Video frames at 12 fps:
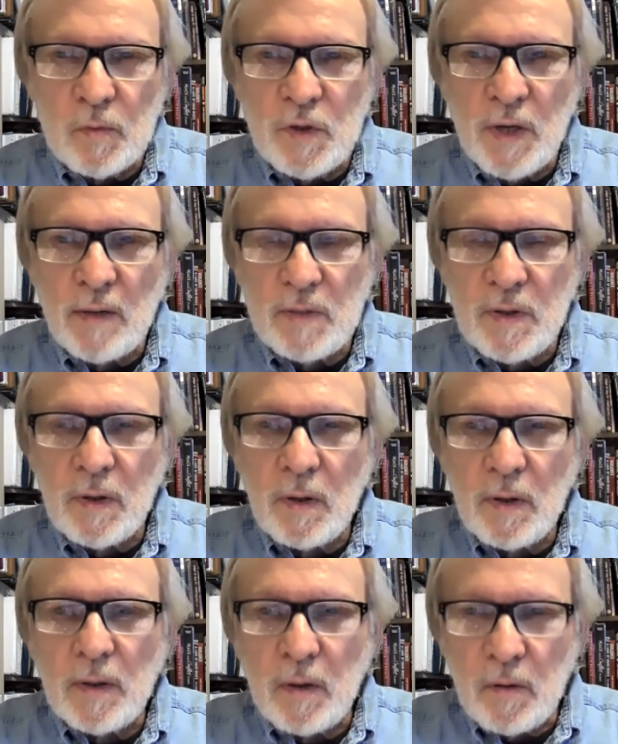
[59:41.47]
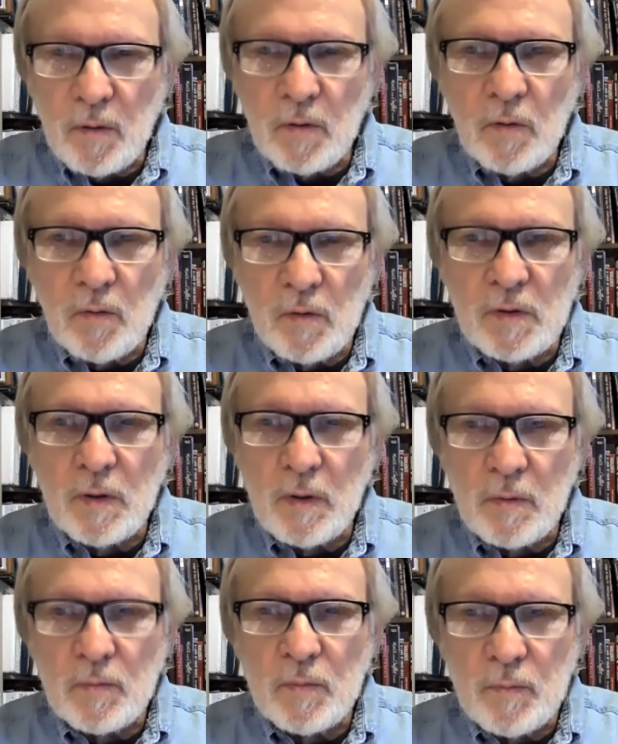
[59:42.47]
James Gilligan, who's
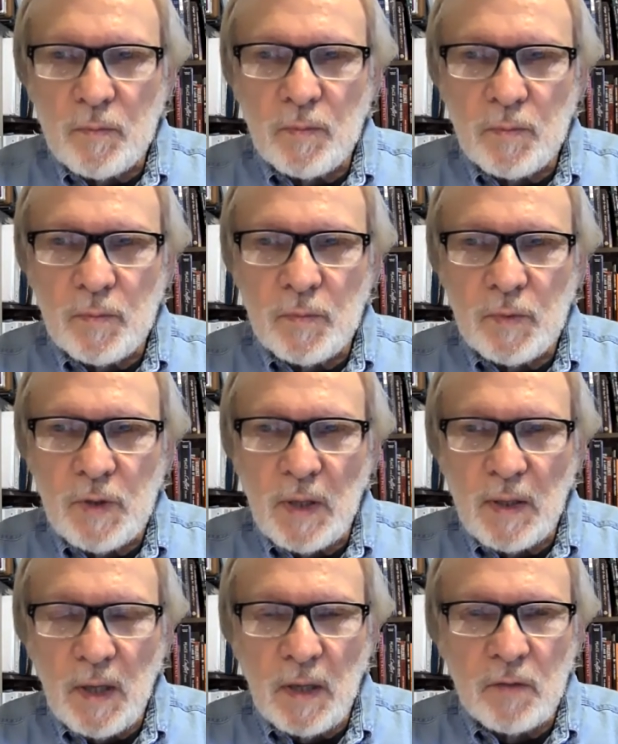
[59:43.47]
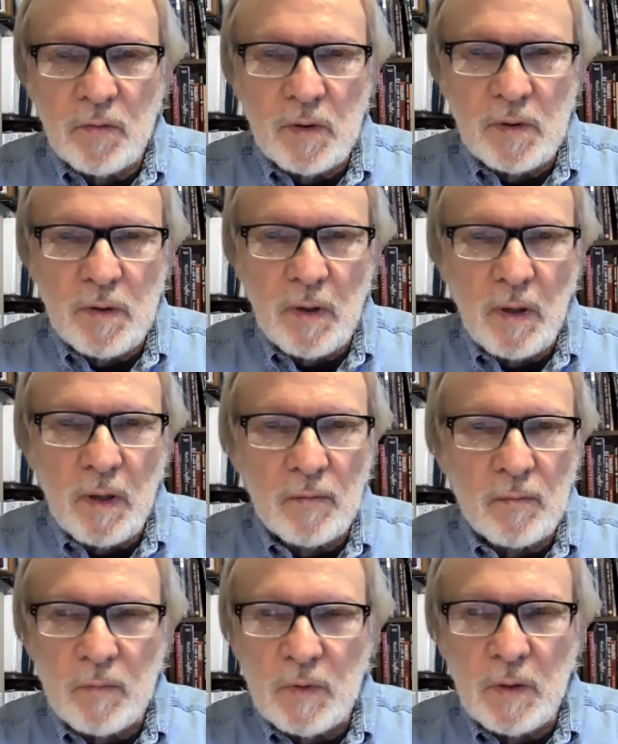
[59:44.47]
a psychiatrist that
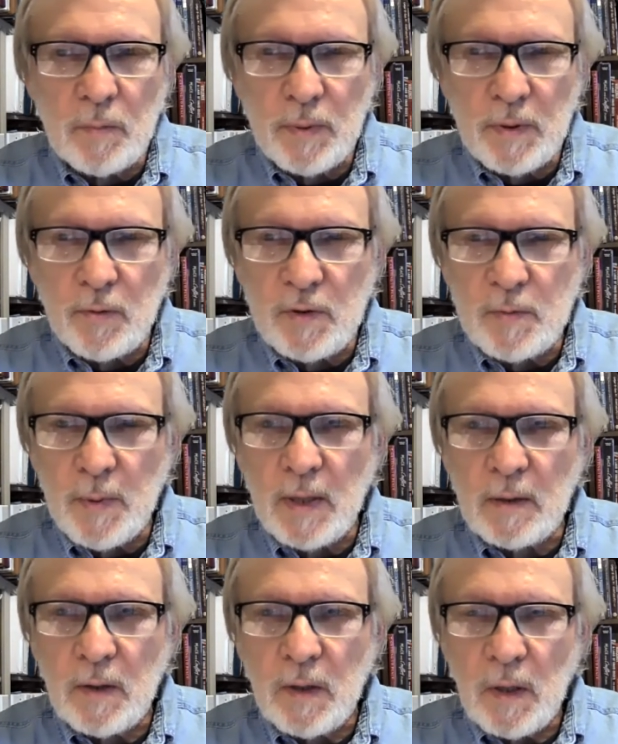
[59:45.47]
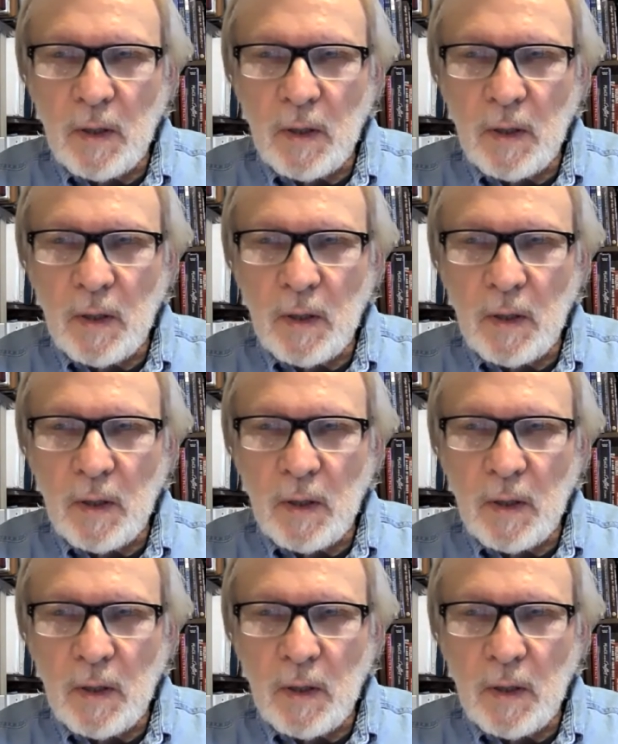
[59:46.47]
I deeply respect,